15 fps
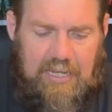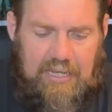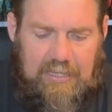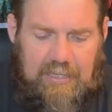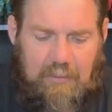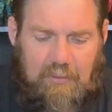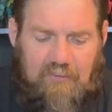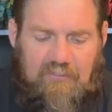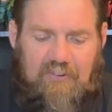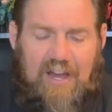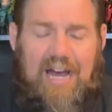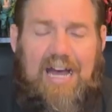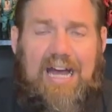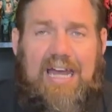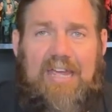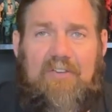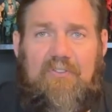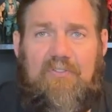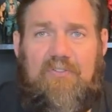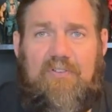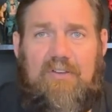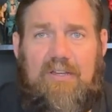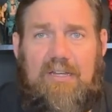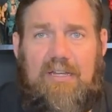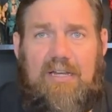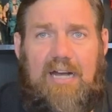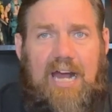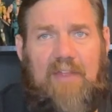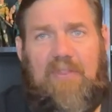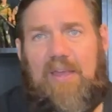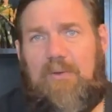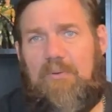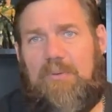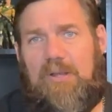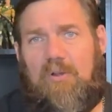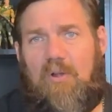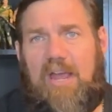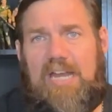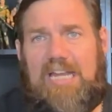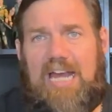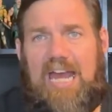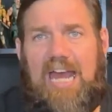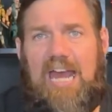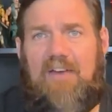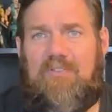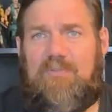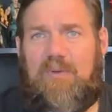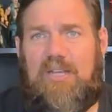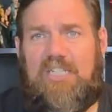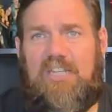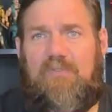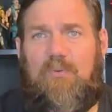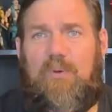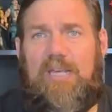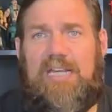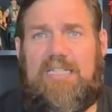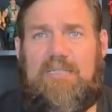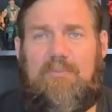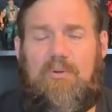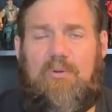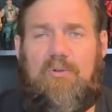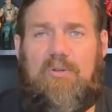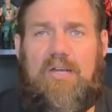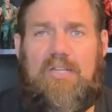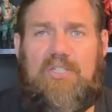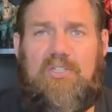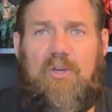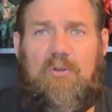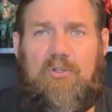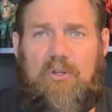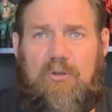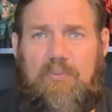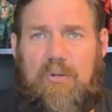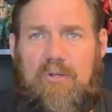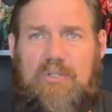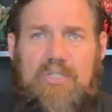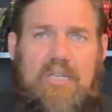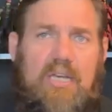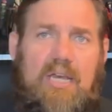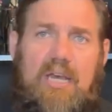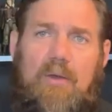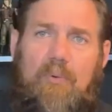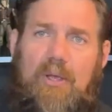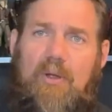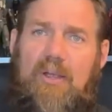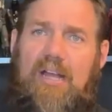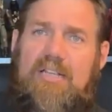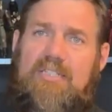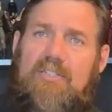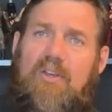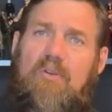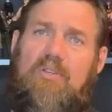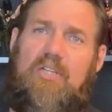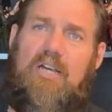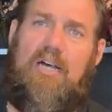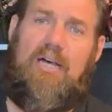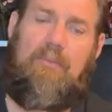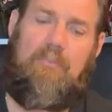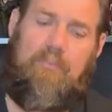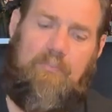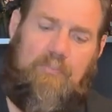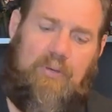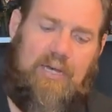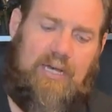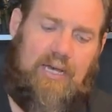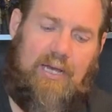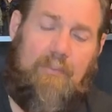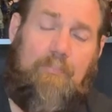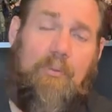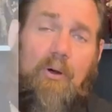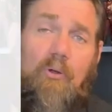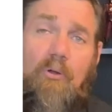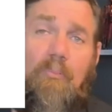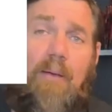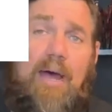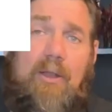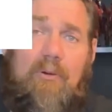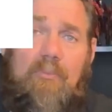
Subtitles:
Number 5, I think would be great to have, especially if we can get some more Snow Troopers. We already got Snow Job, but a Polar Battle